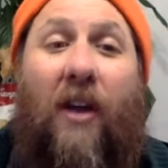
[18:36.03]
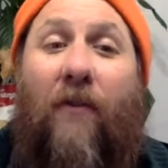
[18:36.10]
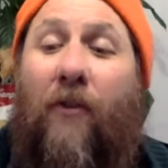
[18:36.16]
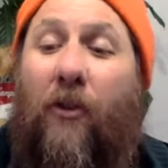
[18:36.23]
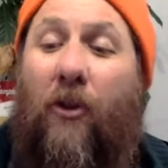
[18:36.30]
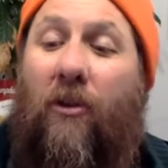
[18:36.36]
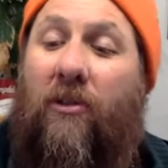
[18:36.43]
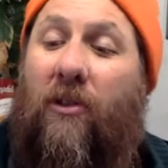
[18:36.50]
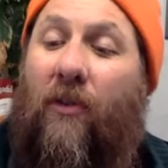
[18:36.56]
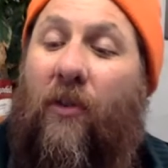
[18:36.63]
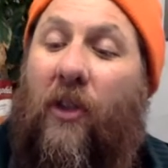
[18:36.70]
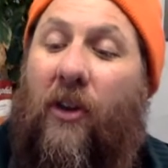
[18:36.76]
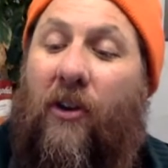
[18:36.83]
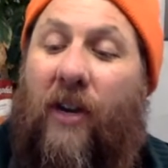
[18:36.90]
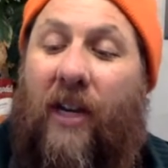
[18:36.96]
For those of you
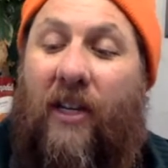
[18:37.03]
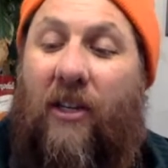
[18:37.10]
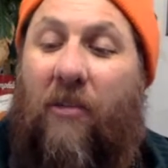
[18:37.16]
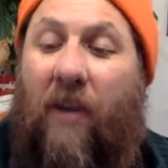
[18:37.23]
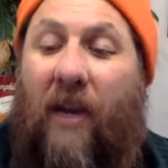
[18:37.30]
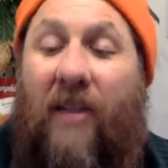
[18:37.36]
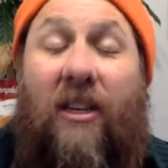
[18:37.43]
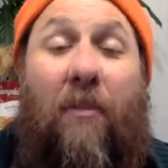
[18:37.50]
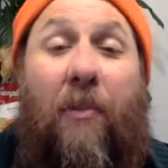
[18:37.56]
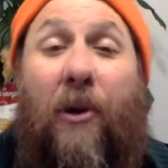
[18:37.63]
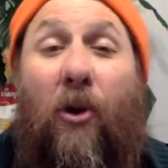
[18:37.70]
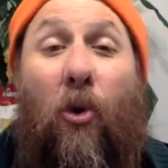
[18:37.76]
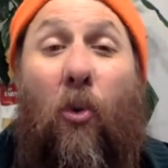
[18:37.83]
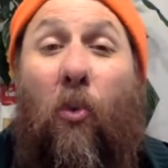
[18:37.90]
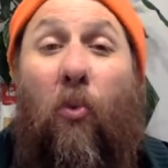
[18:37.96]
that are into my
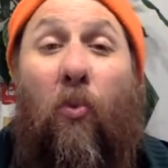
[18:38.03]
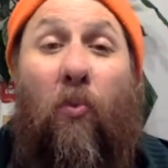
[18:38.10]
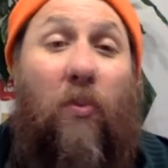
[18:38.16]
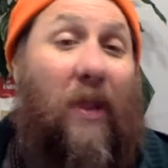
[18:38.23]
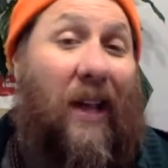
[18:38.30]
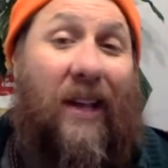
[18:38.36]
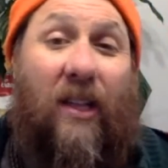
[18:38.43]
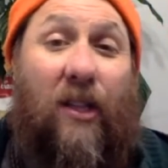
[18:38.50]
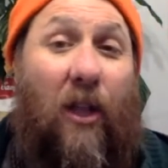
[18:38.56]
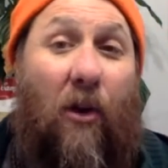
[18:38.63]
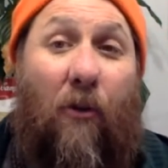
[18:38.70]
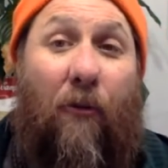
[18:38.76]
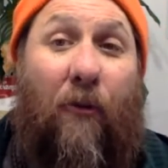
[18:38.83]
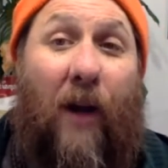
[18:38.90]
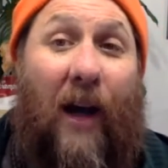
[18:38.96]
typical like
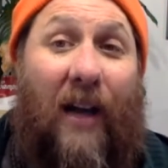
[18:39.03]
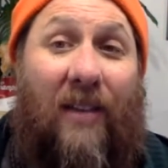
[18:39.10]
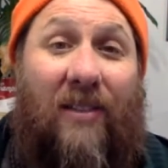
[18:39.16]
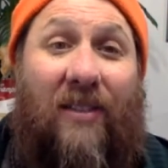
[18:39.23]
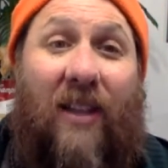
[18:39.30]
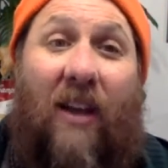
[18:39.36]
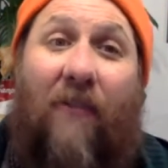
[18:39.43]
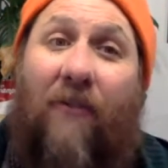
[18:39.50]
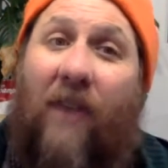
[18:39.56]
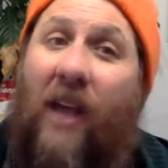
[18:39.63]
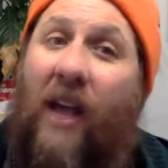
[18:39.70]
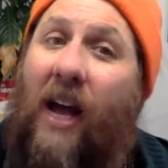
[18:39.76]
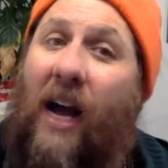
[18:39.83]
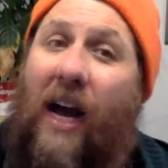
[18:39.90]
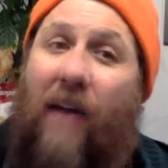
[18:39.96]
lo-fi stuff,
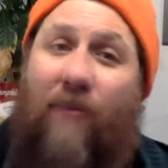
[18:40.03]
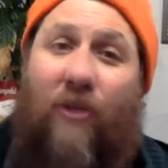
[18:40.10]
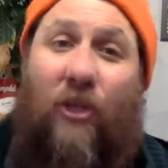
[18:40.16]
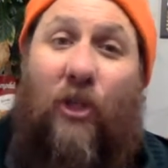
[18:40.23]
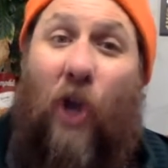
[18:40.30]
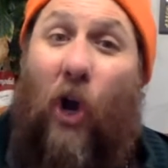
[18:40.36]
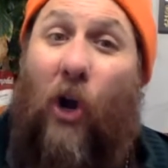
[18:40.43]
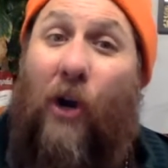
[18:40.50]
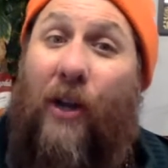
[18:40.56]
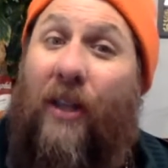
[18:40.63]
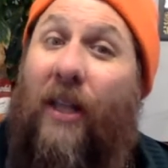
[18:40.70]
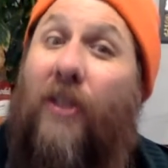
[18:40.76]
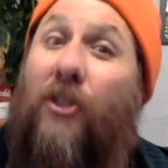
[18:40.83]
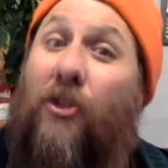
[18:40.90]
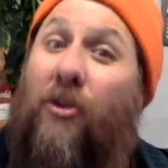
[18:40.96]
I'm sorry to
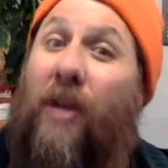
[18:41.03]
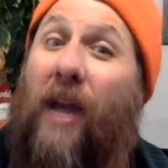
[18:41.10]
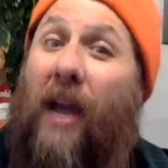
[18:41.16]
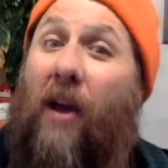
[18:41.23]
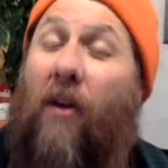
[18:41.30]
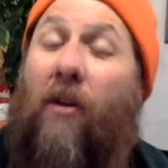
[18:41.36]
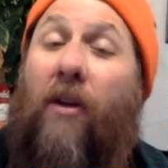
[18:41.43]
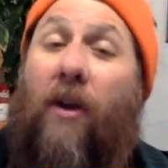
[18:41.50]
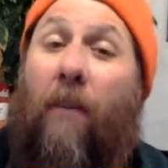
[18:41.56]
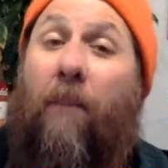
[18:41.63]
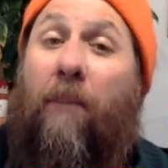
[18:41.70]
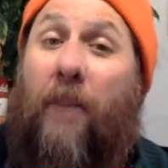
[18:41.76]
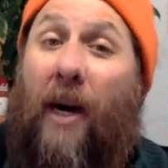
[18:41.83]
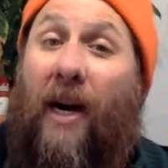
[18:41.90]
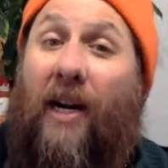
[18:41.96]
let you down,
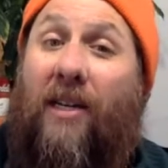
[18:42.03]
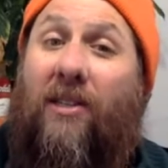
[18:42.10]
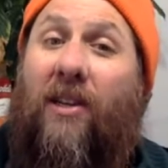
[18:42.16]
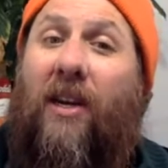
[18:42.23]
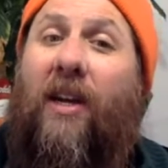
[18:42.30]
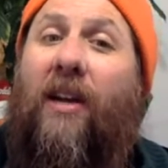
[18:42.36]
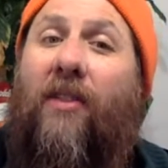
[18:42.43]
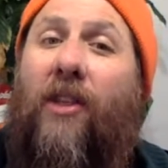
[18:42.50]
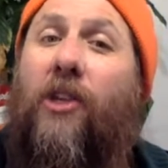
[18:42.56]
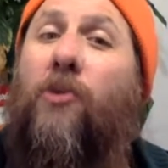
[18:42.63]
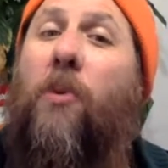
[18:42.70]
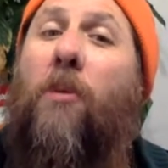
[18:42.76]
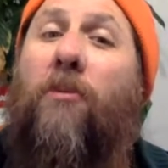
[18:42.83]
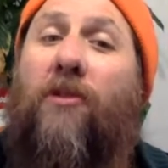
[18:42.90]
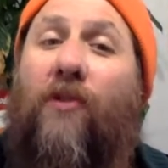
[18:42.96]
but this
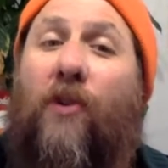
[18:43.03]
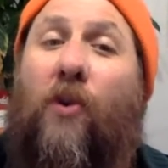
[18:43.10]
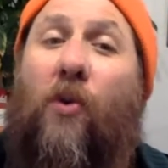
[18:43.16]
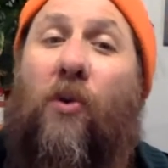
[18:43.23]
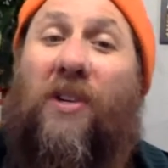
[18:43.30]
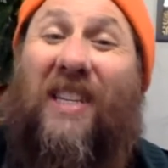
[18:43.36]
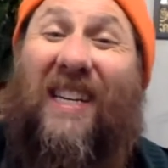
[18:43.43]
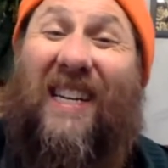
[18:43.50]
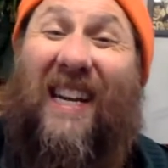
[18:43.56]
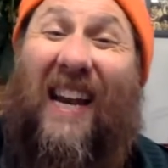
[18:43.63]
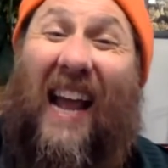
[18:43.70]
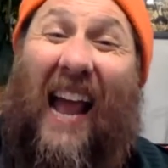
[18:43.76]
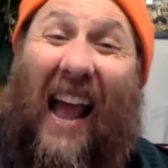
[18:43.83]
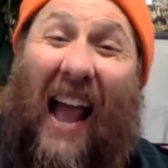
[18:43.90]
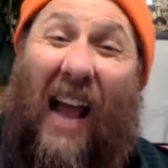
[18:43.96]
one was recorded in
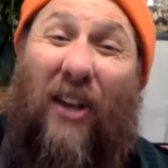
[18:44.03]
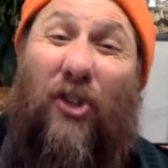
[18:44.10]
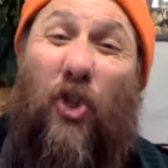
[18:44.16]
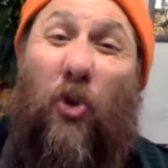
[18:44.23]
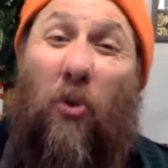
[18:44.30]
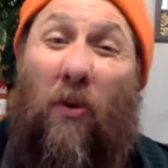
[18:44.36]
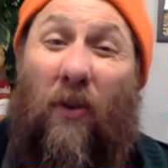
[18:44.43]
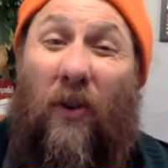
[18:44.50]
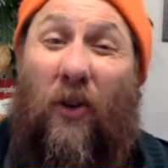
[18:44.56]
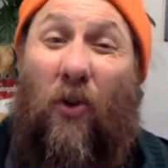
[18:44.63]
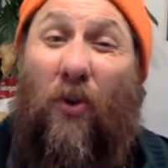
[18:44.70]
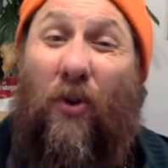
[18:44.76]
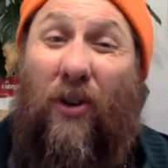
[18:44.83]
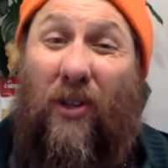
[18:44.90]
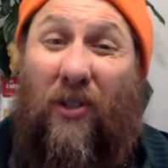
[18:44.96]
an actual
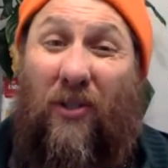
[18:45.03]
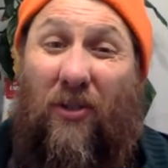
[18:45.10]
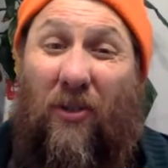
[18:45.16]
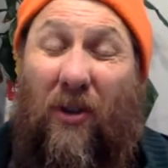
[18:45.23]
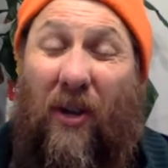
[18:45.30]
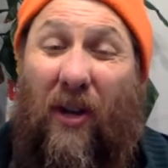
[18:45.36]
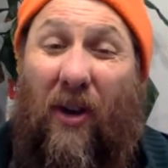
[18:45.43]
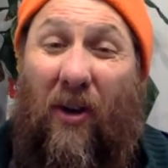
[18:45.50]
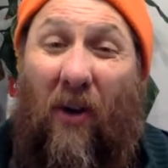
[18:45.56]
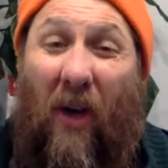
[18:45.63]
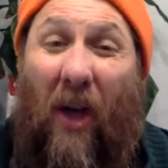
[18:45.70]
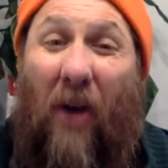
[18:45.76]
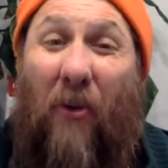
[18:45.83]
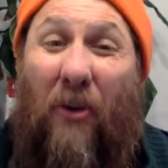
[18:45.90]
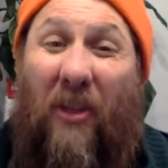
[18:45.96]
recording studio
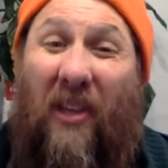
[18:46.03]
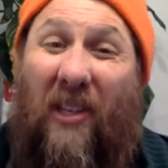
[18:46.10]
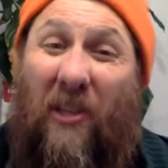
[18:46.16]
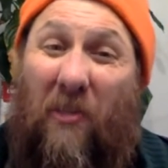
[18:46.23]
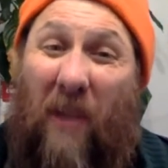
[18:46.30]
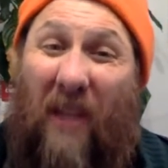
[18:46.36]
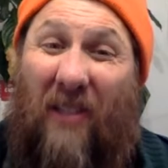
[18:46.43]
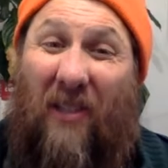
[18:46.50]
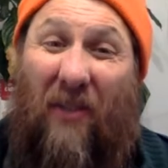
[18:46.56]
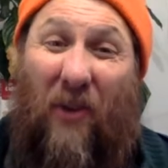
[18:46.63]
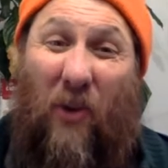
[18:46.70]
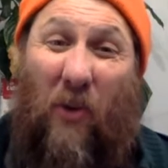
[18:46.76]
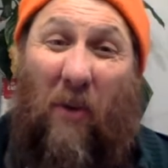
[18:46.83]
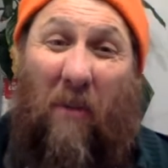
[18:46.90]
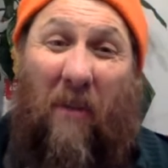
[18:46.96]
with expensive
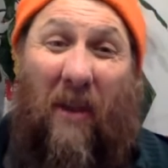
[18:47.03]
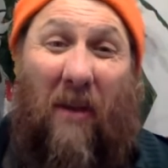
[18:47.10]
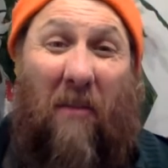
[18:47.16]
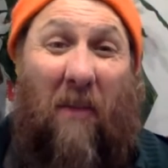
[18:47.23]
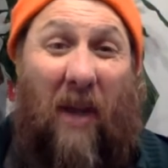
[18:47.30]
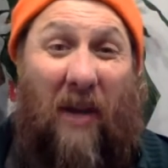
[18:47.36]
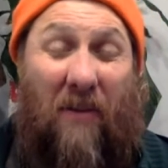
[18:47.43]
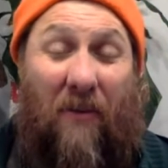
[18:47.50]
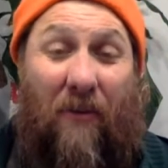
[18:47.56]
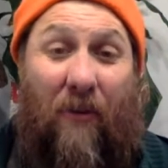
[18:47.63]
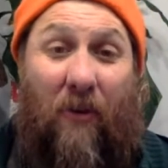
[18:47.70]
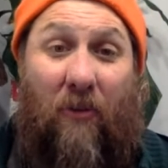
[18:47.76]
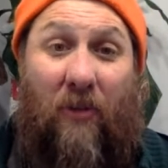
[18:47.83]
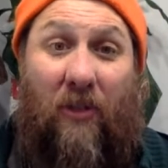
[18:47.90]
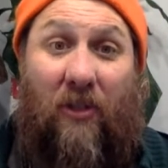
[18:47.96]
equipment and
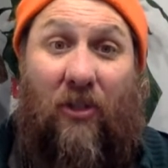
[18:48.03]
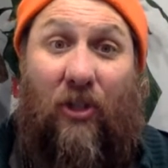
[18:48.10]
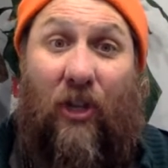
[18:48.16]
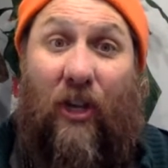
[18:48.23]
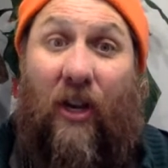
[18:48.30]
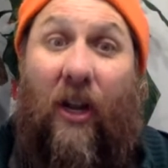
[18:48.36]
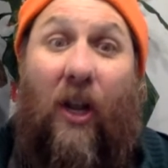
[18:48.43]
microphones and shit.